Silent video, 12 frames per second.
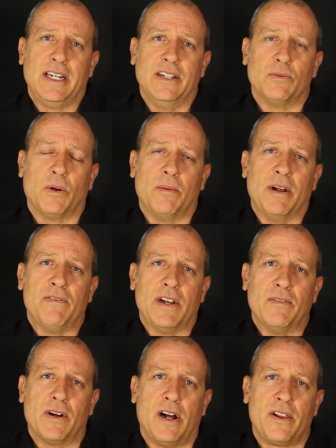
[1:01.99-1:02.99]
is one of my
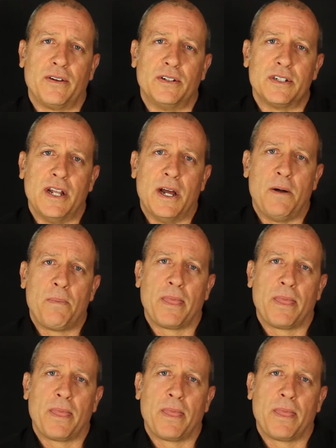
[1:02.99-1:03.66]
favorite authors now.